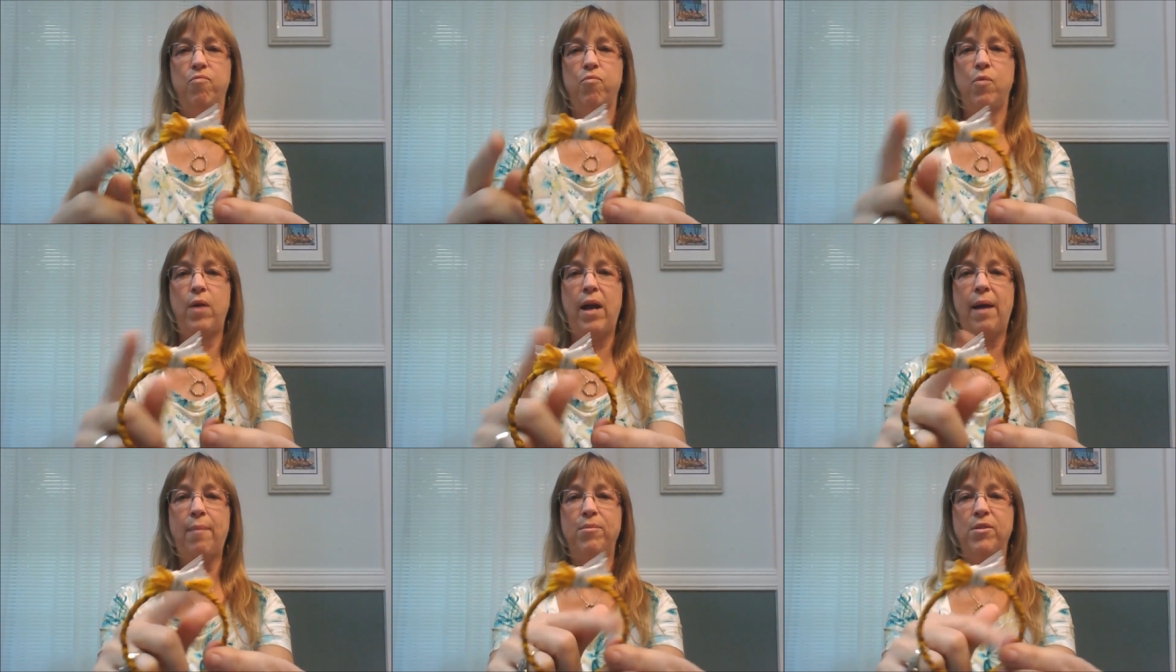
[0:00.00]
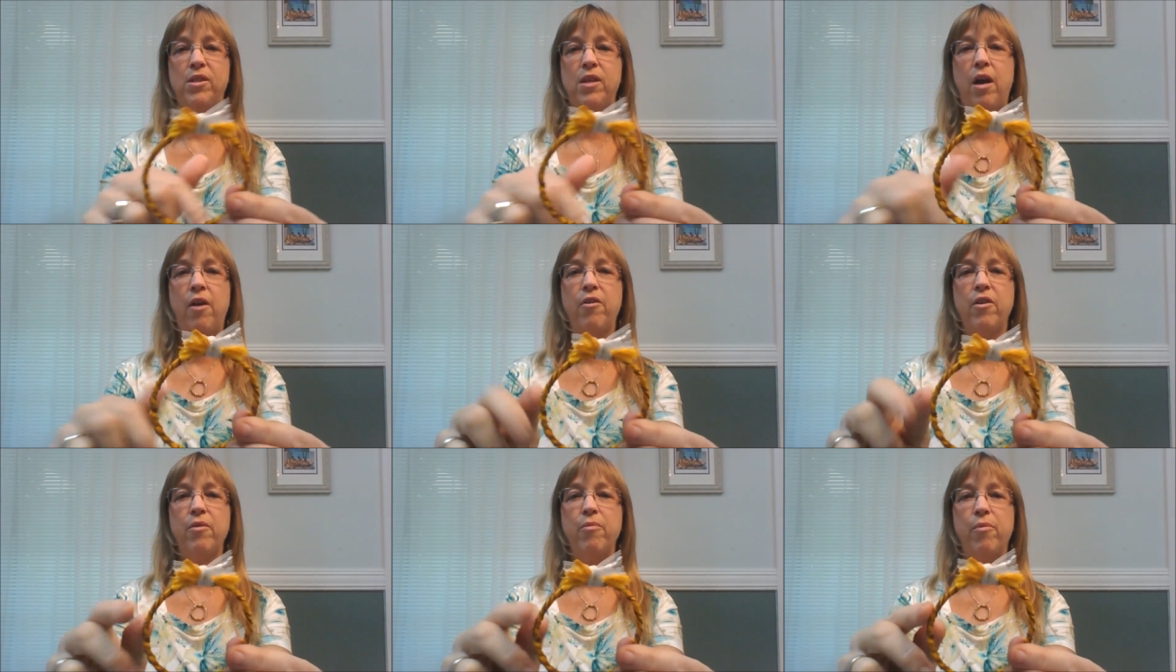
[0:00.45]
wrapped
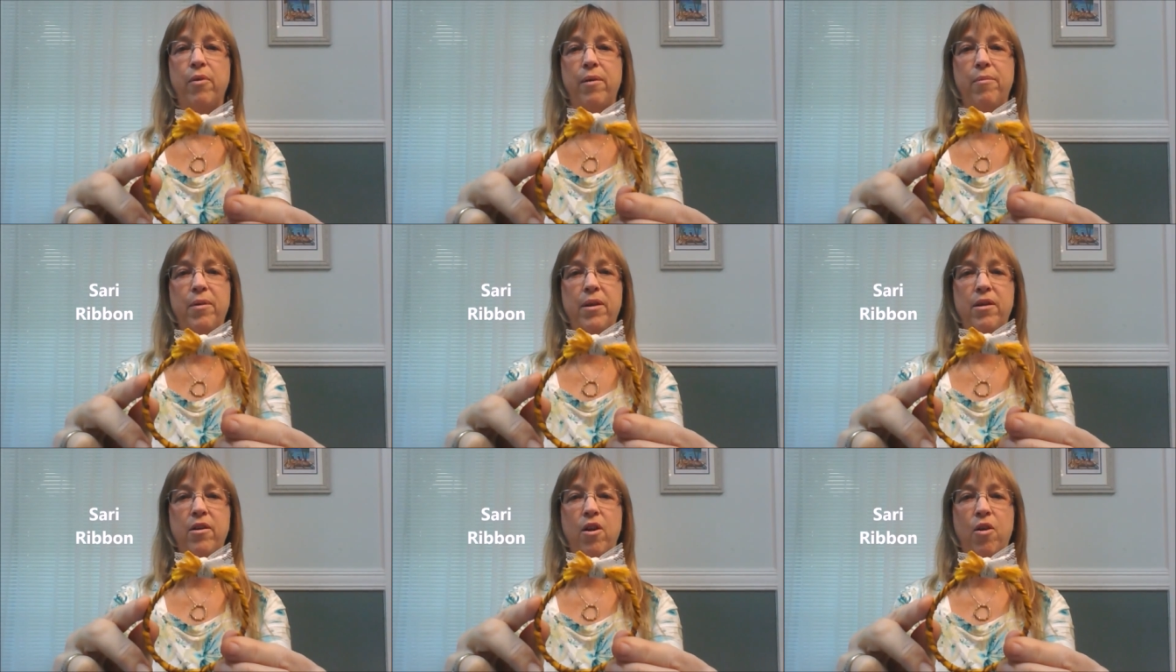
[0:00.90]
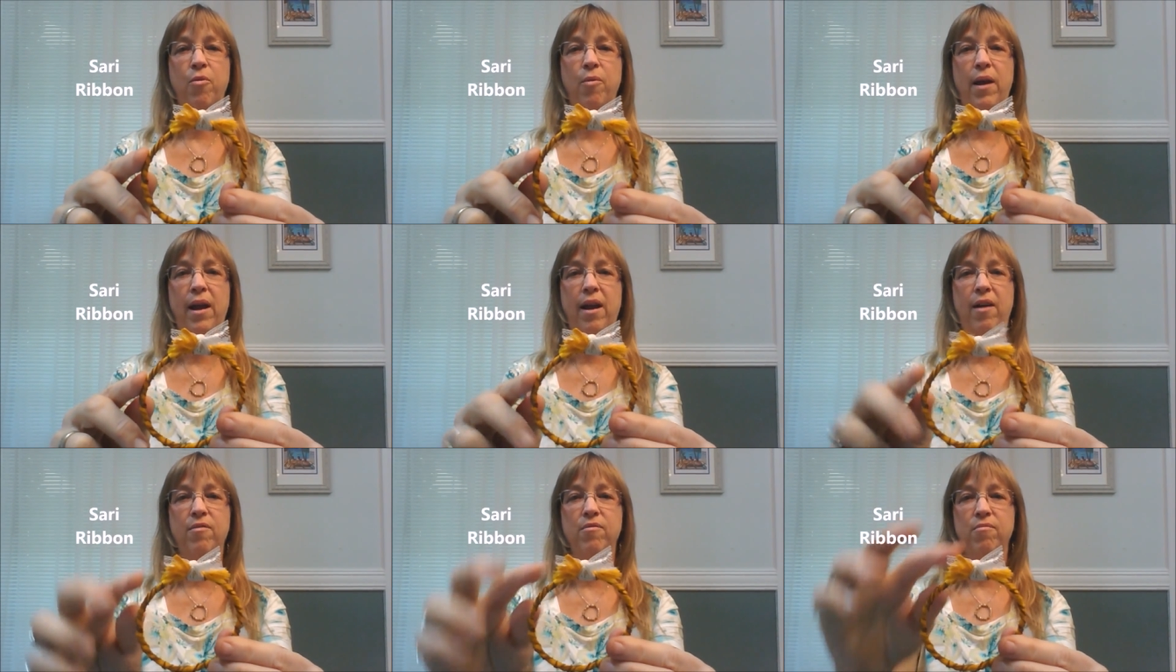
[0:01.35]
sari ribbon
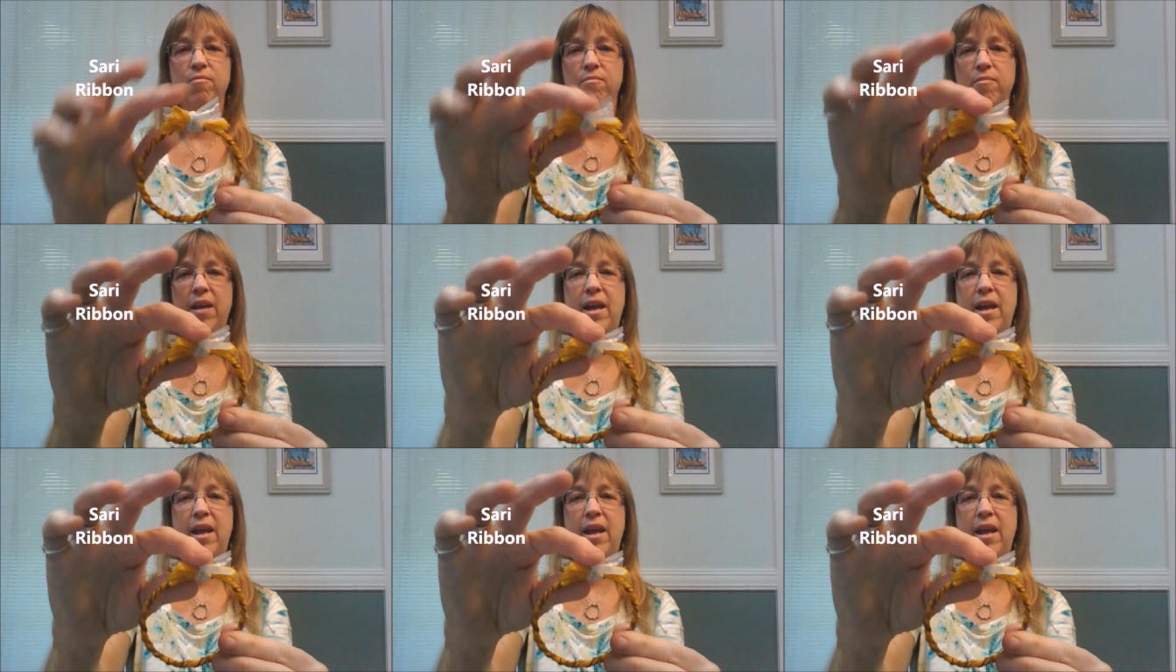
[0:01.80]
around,